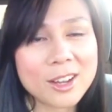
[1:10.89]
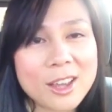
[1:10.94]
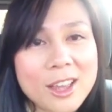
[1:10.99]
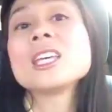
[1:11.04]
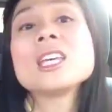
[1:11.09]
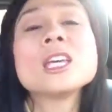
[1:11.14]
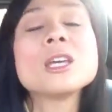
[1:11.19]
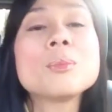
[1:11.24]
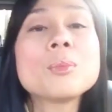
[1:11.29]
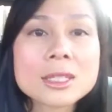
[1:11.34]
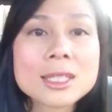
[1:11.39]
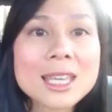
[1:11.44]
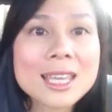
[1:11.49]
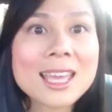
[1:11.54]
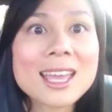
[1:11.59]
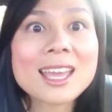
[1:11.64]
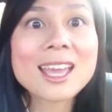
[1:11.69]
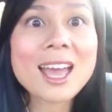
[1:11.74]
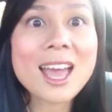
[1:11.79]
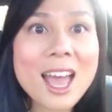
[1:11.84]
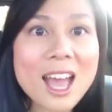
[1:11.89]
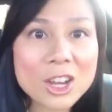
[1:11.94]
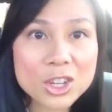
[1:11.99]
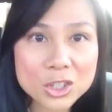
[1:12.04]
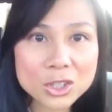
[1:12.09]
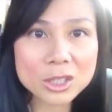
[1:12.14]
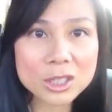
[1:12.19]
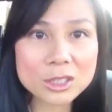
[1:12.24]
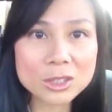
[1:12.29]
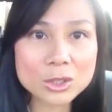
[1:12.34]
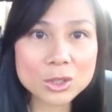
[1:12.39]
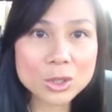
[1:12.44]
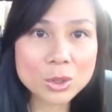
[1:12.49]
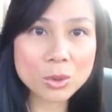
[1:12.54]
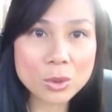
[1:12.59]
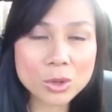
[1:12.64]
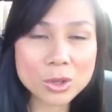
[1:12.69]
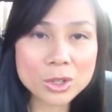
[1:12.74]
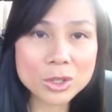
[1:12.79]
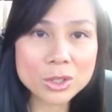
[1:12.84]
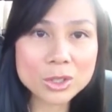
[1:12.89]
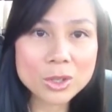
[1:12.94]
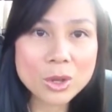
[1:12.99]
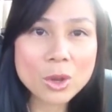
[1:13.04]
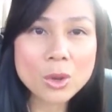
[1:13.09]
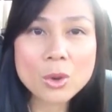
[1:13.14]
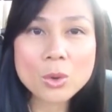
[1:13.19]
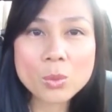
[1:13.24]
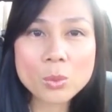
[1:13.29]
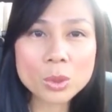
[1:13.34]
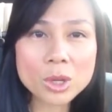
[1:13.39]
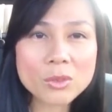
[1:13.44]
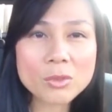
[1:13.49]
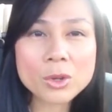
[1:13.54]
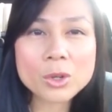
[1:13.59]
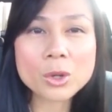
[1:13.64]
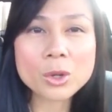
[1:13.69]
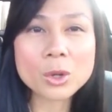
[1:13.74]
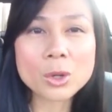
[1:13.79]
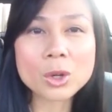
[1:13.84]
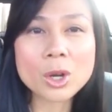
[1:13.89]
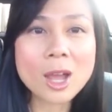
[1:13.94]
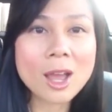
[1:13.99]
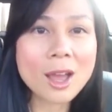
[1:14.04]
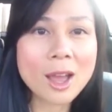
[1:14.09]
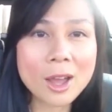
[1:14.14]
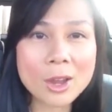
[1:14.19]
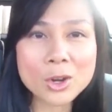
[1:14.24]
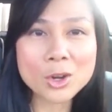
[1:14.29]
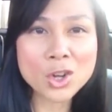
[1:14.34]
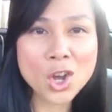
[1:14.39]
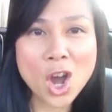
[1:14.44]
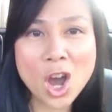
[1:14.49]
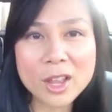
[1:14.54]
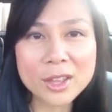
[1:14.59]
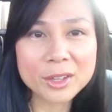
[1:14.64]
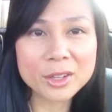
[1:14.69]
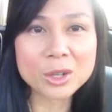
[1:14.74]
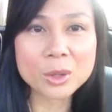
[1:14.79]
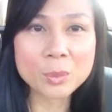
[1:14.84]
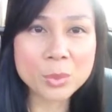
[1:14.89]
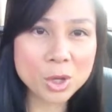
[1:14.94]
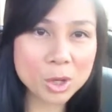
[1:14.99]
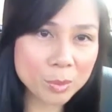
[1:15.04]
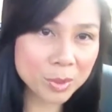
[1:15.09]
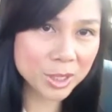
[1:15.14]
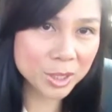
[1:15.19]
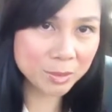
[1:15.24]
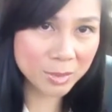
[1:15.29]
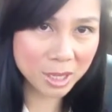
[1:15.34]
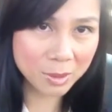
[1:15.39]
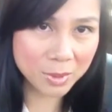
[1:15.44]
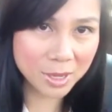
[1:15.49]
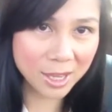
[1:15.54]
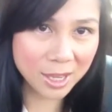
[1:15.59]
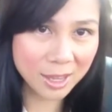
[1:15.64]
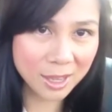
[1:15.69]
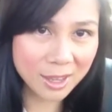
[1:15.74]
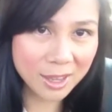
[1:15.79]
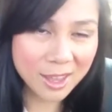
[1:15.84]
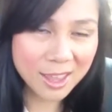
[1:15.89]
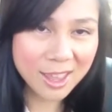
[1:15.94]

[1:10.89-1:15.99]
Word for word: Keep taking action towards whatever your higher calling or purpose may be.